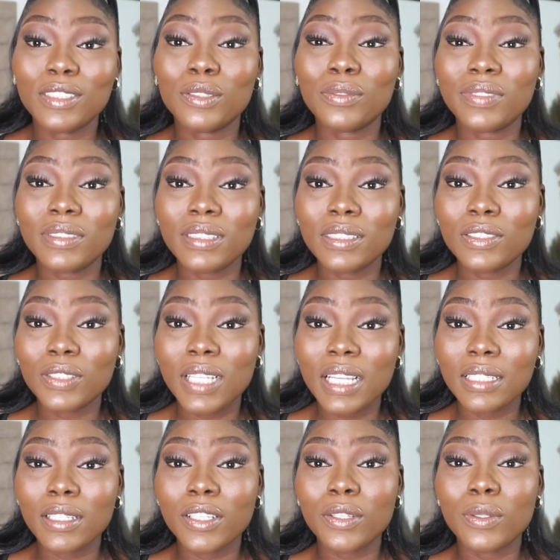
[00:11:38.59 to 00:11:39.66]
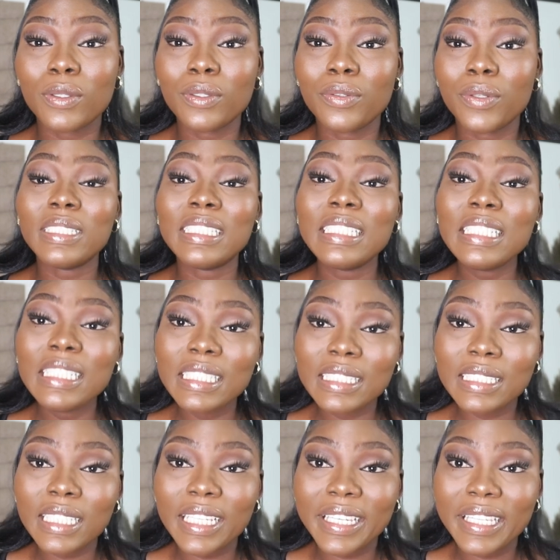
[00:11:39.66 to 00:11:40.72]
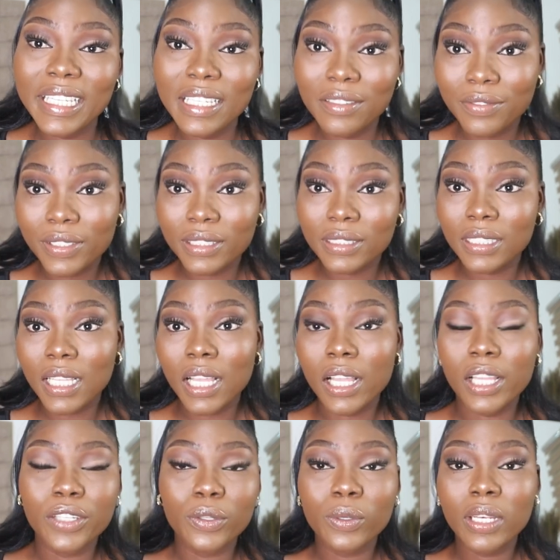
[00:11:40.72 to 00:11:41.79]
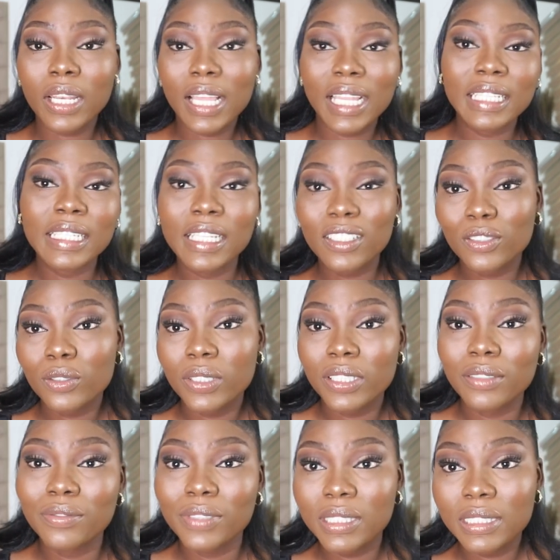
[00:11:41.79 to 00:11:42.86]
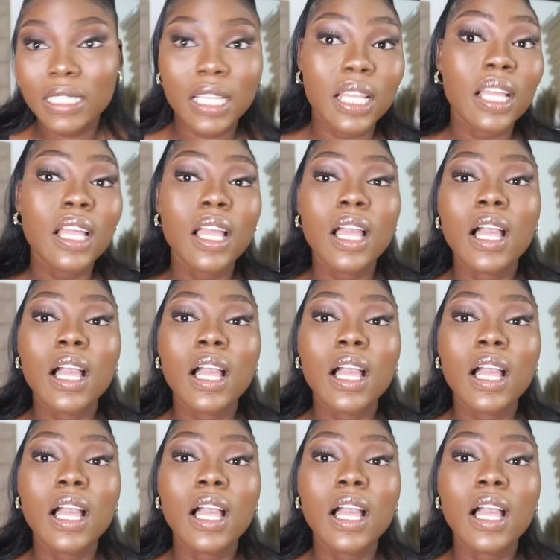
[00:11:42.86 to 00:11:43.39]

And to visit Uganda, you're going to need an e-visa, an online electronic visa,